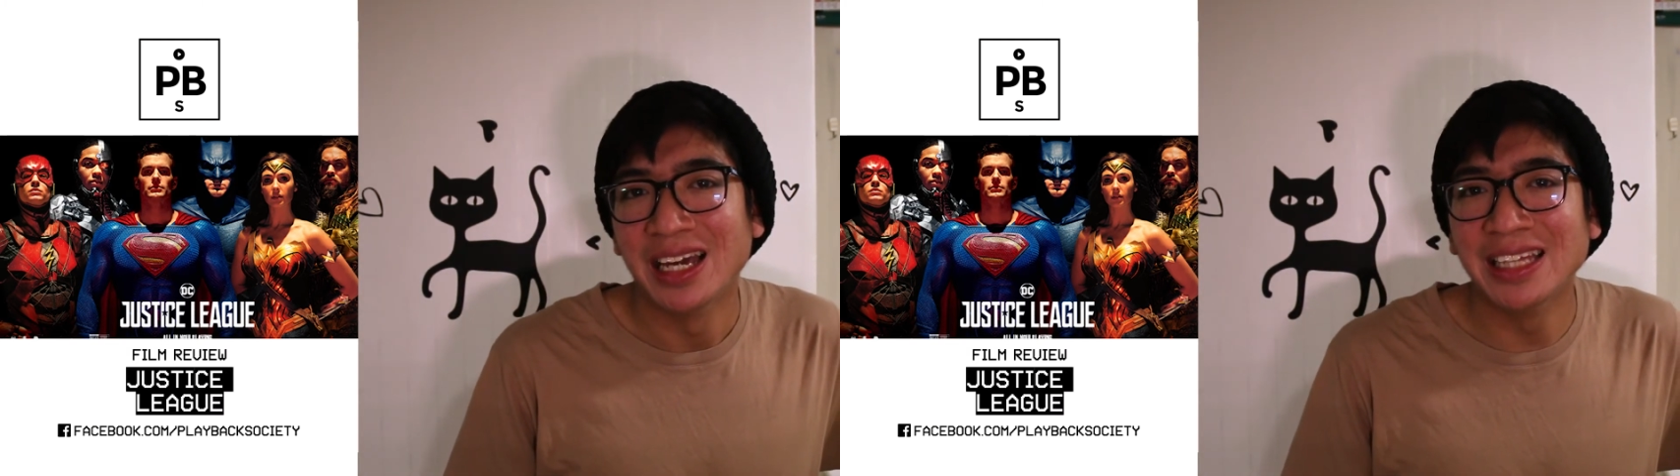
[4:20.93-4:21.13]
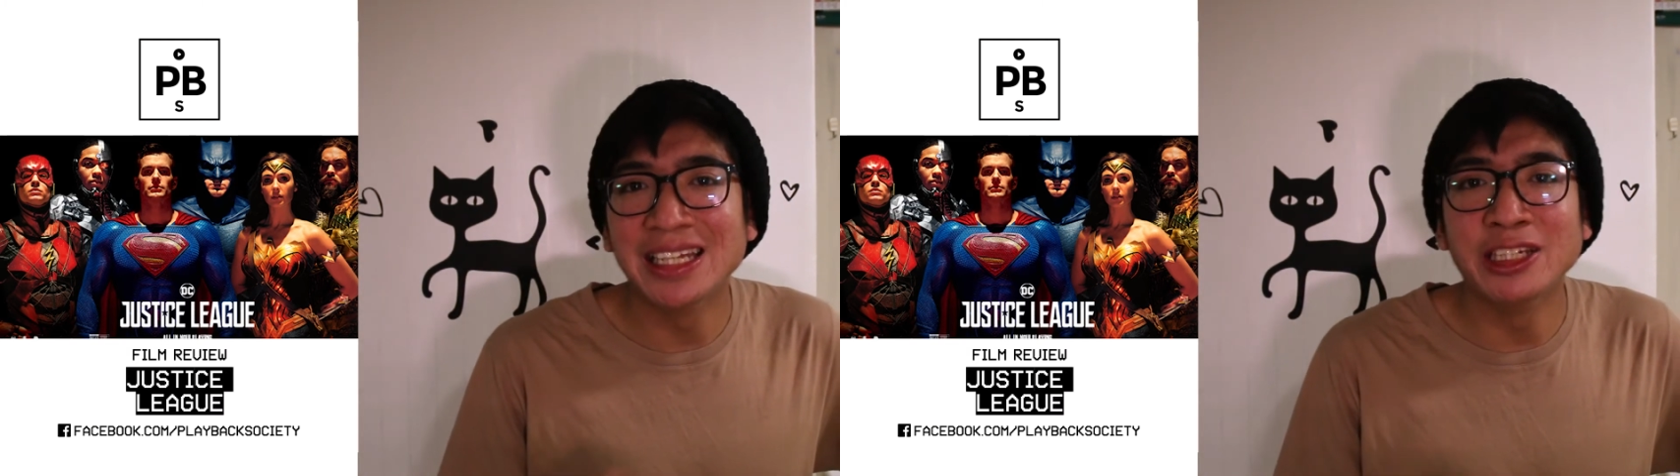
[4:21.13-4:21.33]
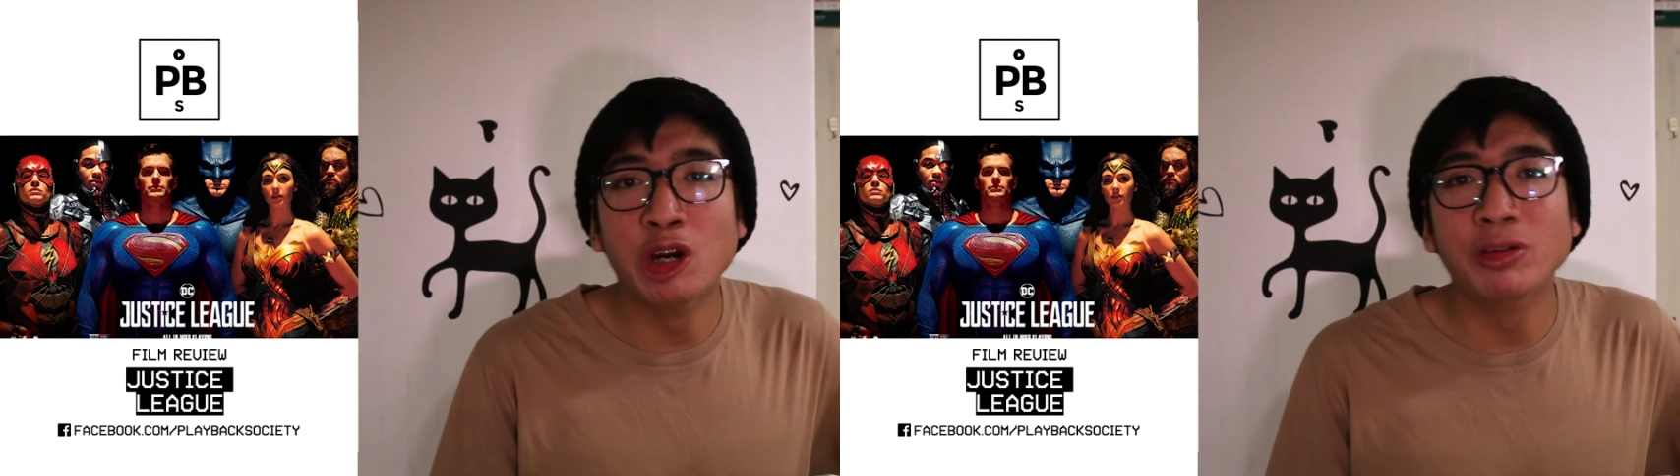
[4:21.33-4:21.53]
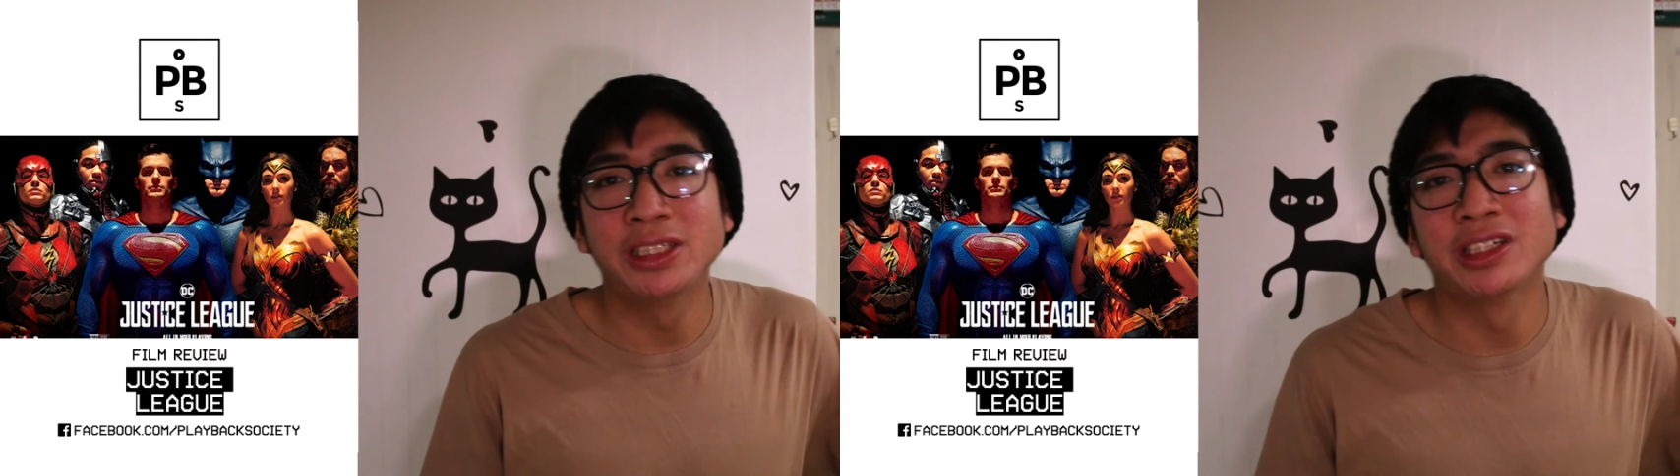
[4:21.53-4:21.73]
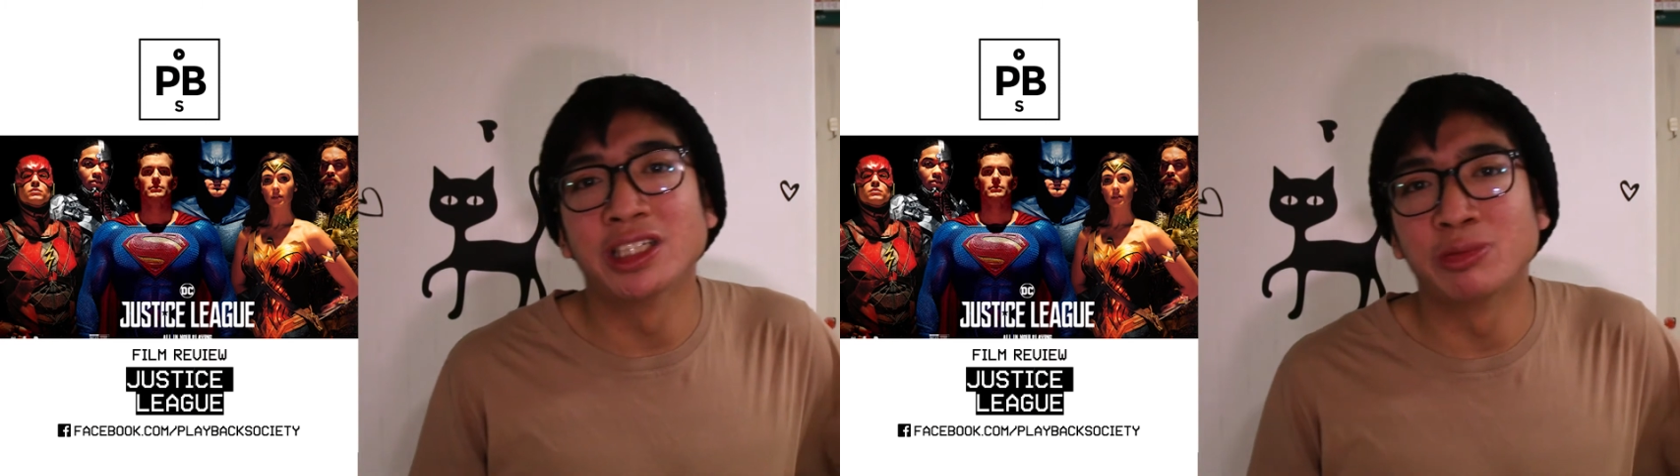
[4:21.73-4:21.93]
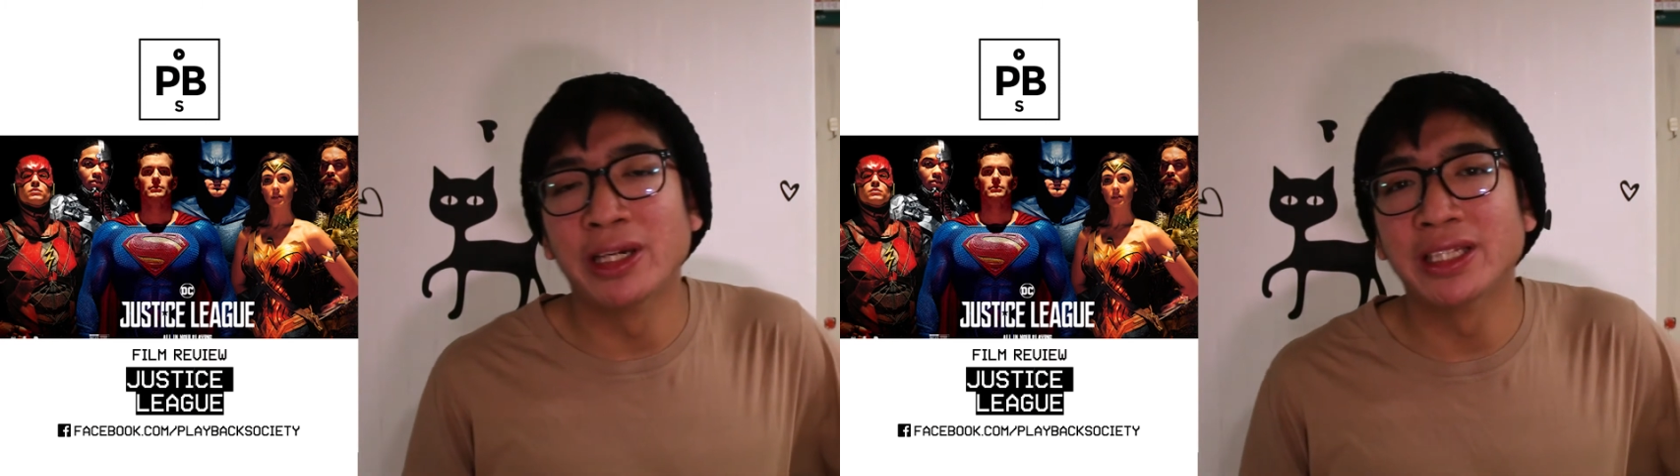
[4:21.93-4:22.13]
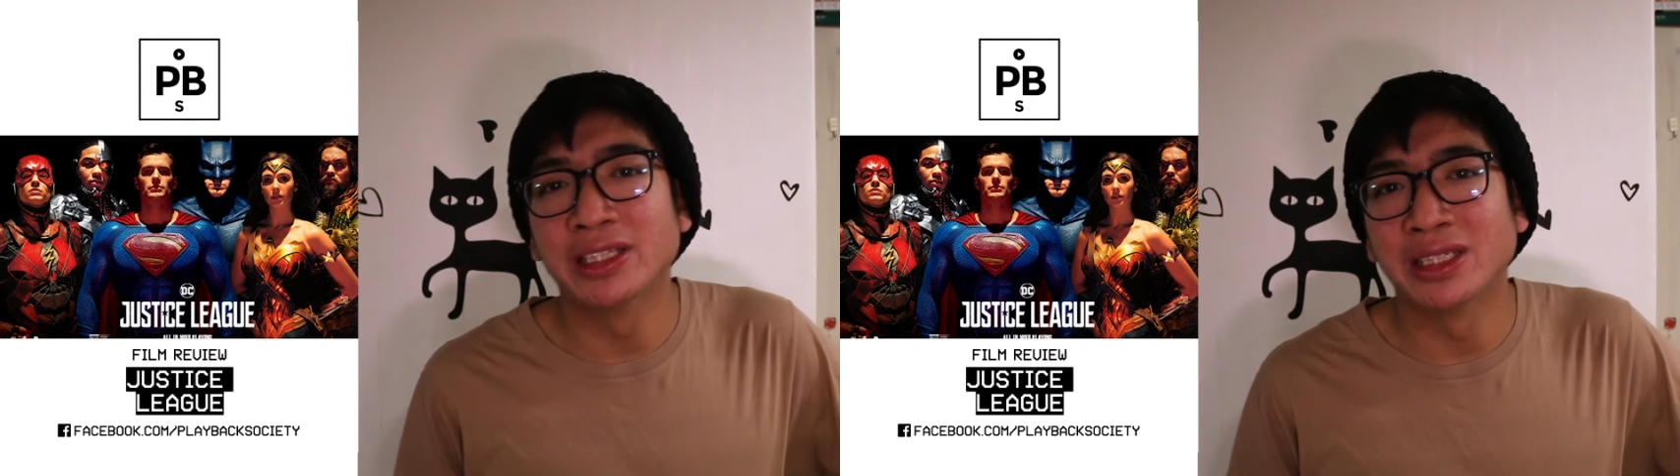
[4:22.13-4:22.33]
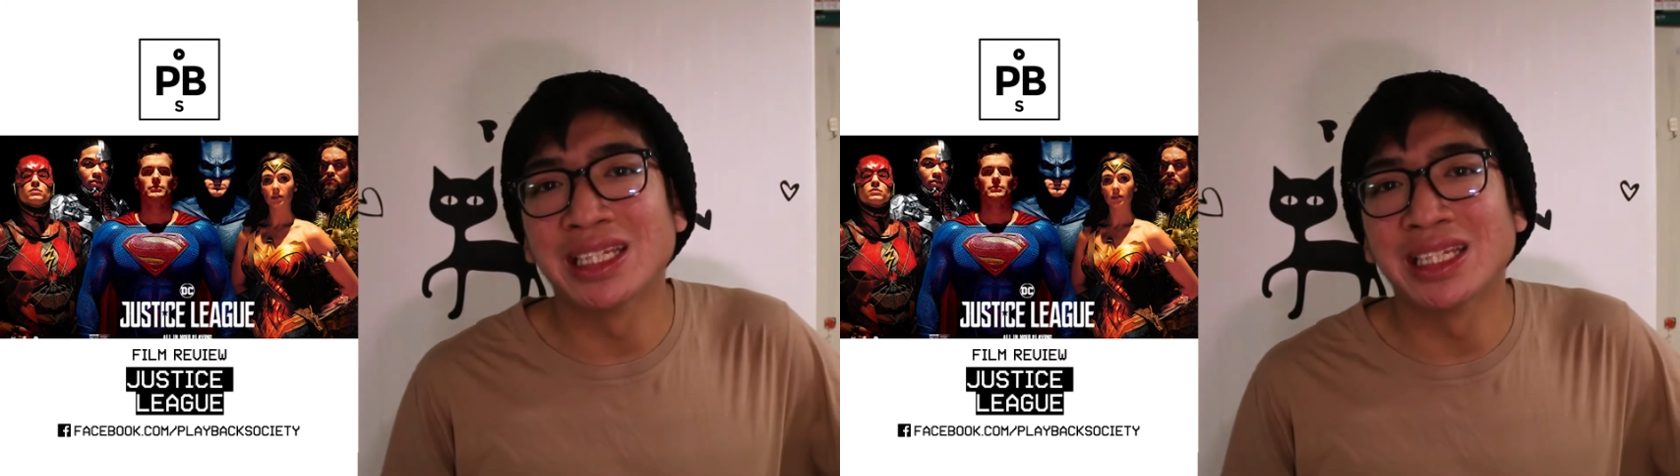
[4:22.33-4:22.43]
And they know each other's weaknesses,